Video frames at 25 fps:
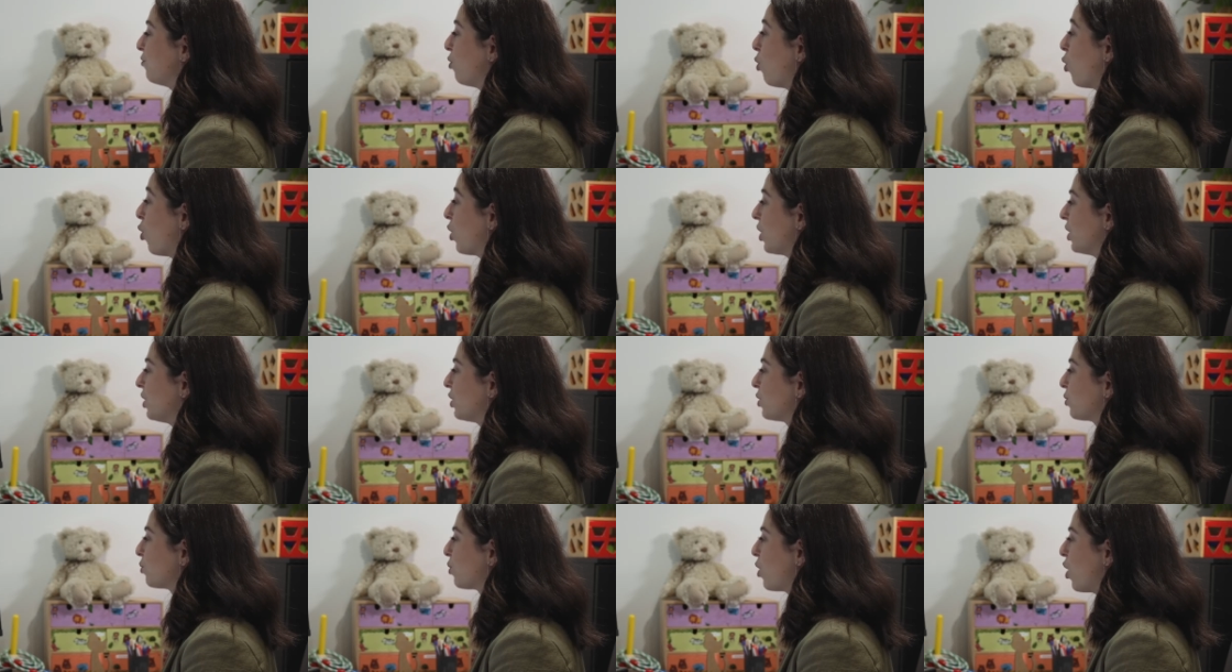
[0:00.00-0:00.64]

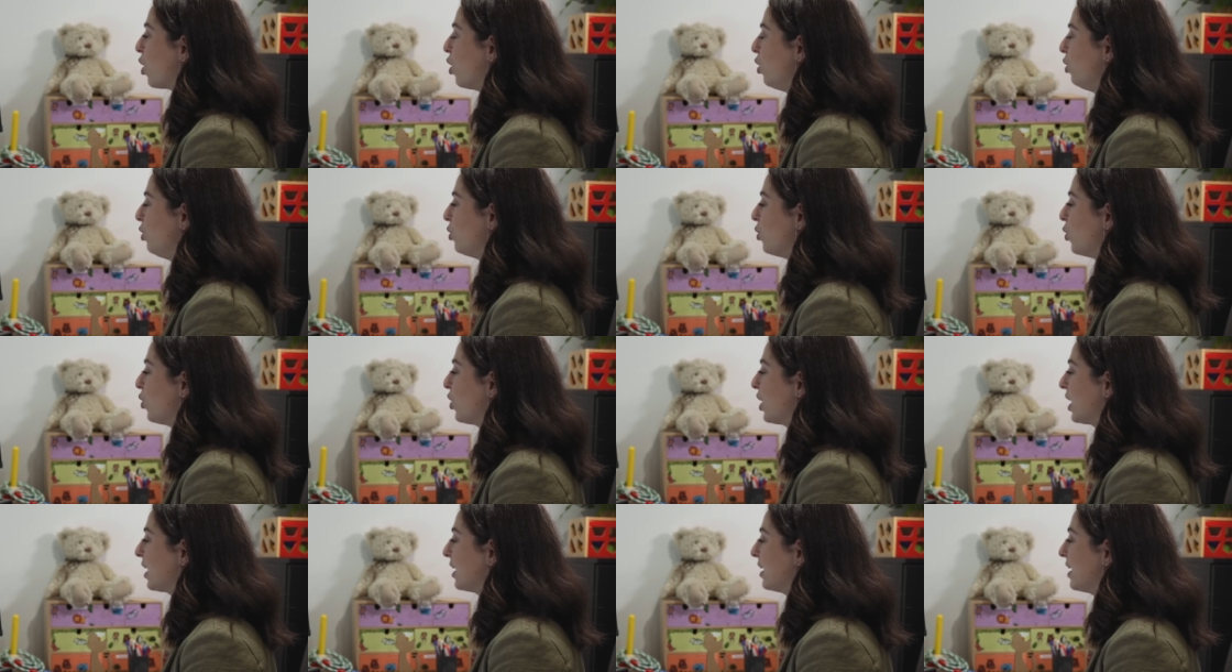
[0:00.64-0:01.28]
that we're able
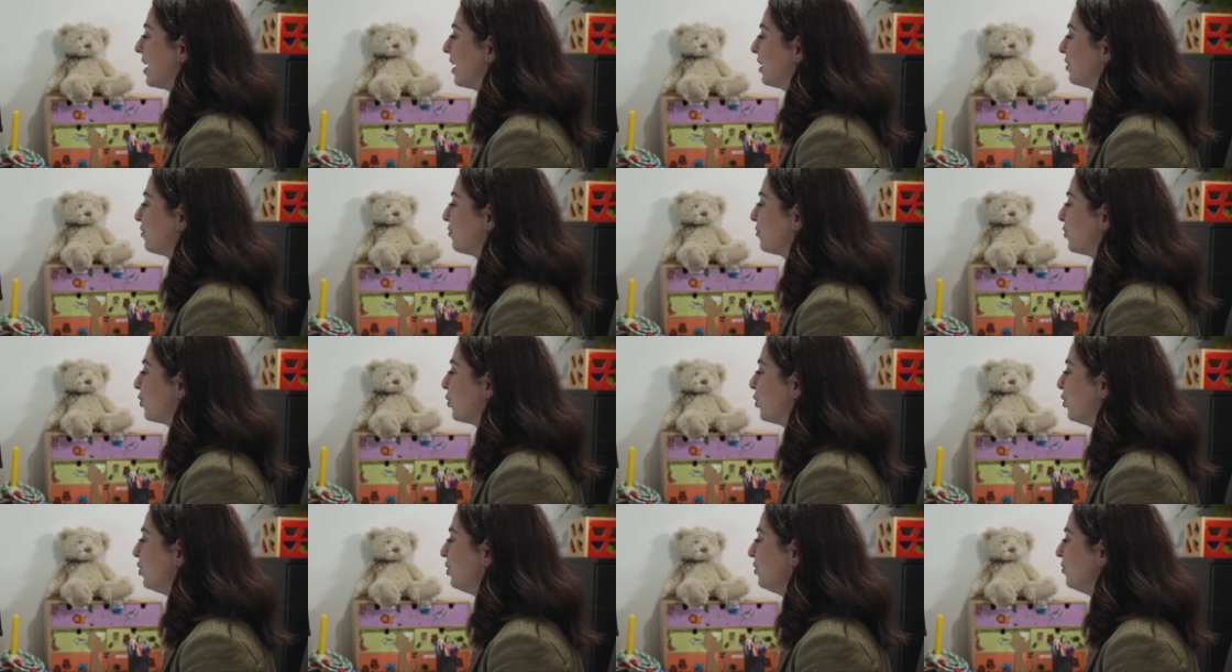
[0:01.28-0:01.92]
to share
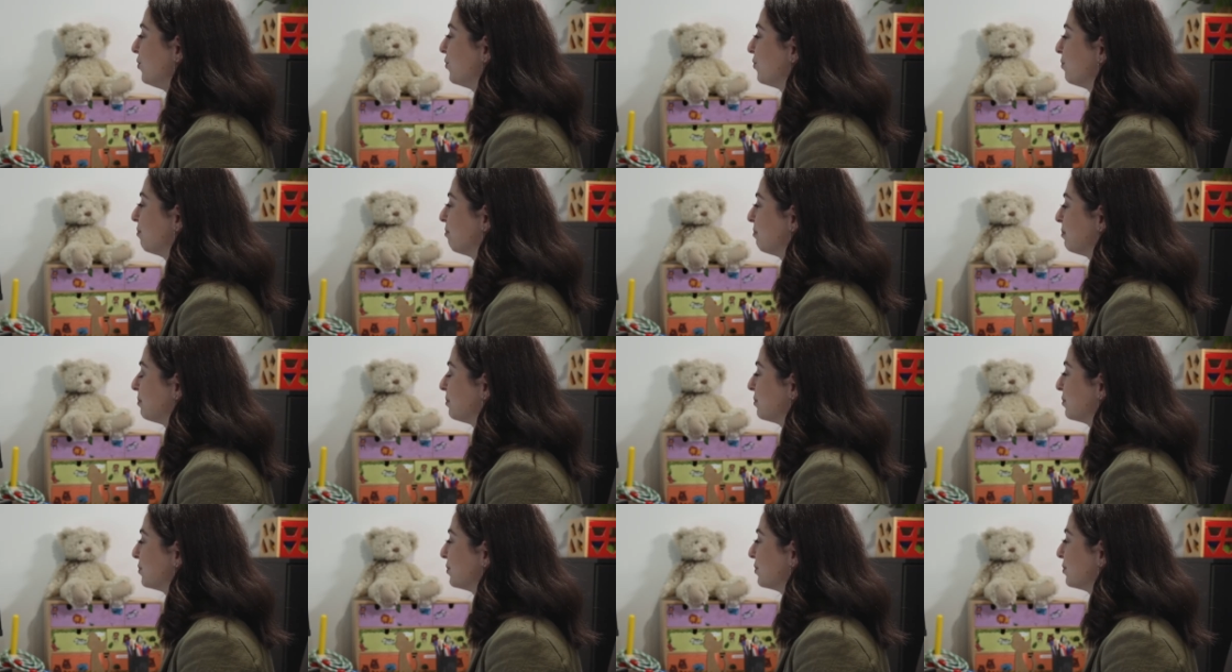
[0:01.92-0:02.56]
through our
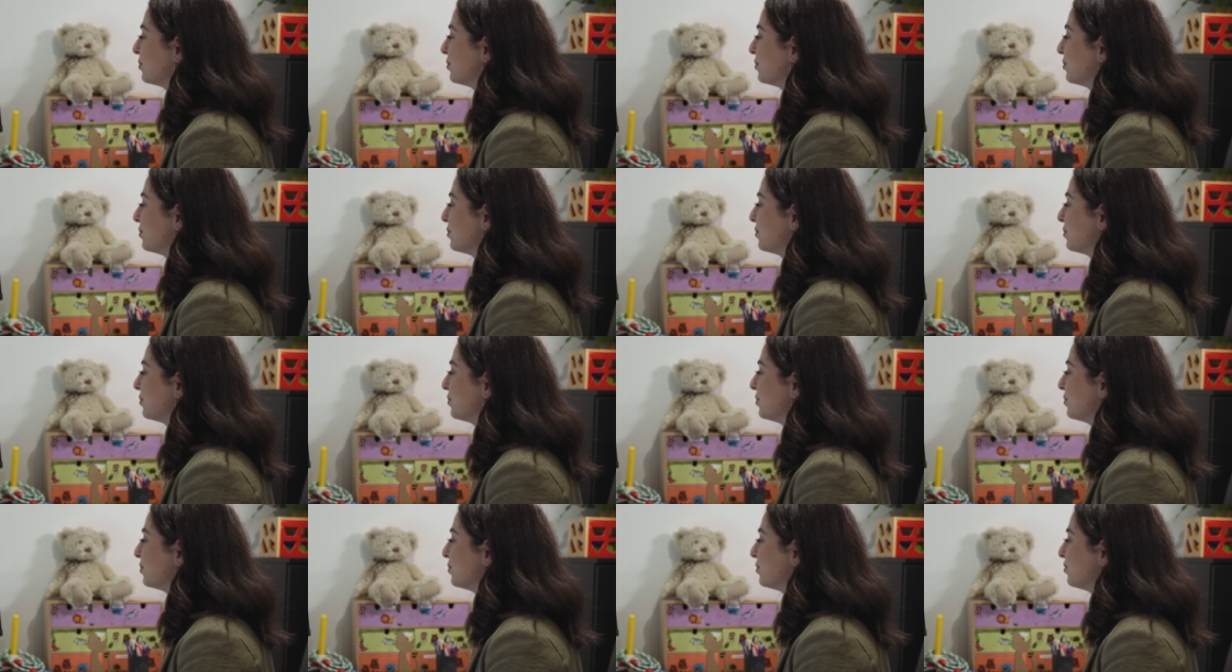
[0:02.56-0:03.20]
screens to
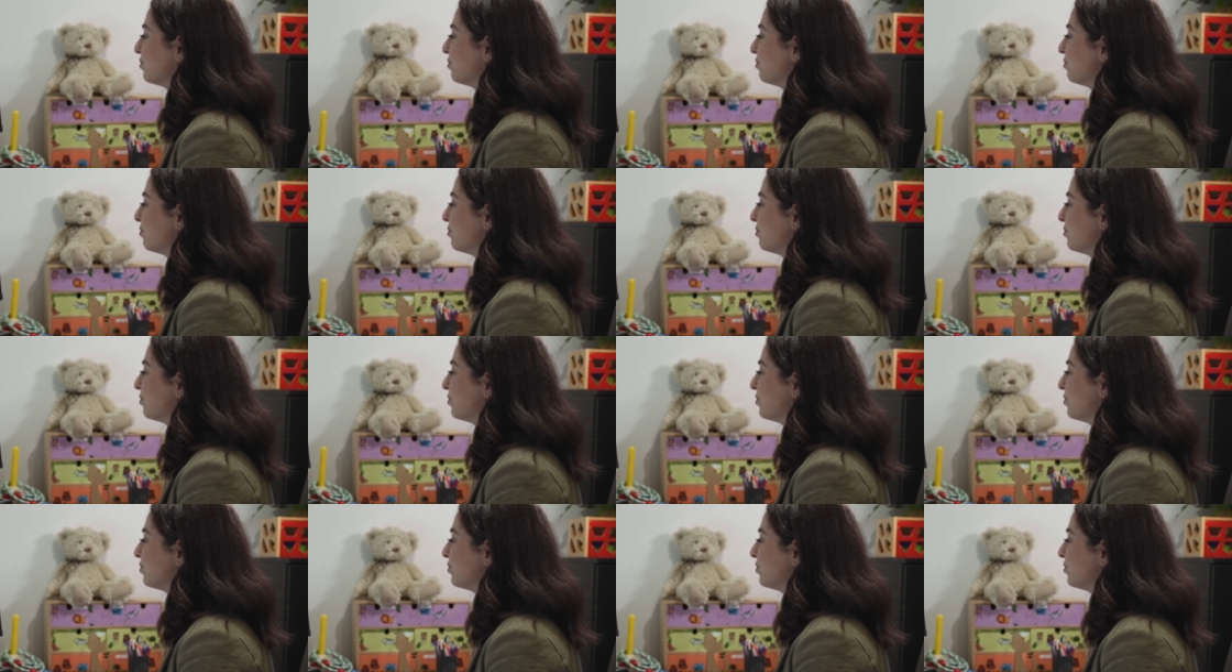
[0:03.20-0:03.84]
make therapy
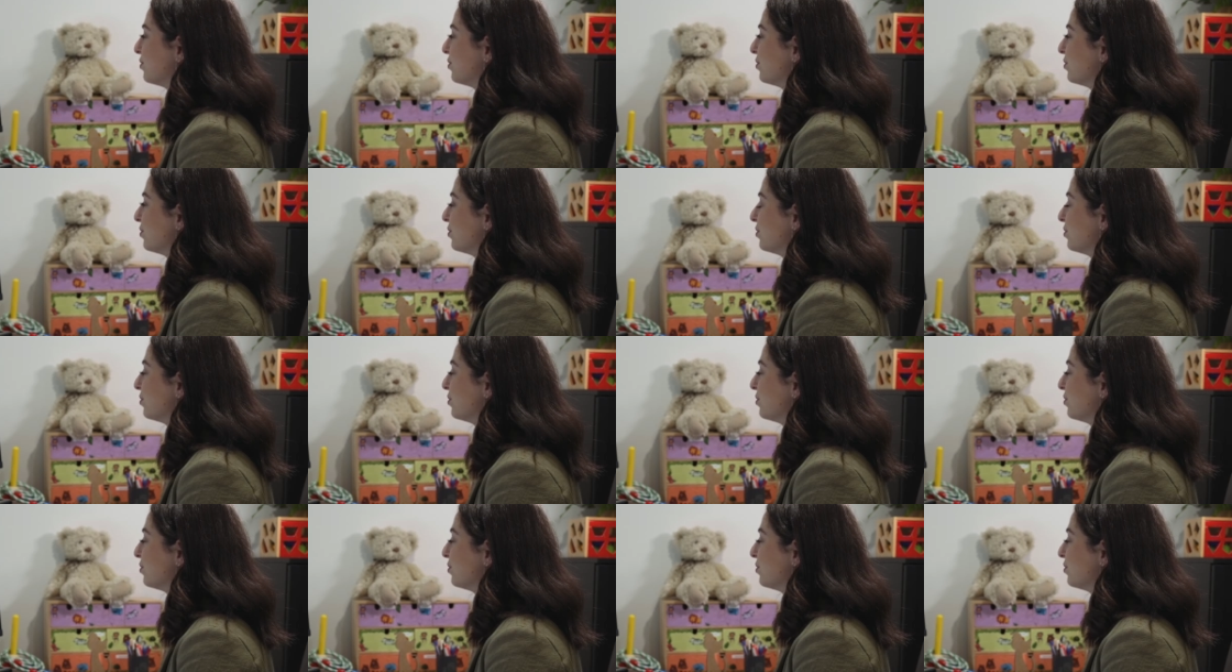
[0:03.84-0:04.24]
super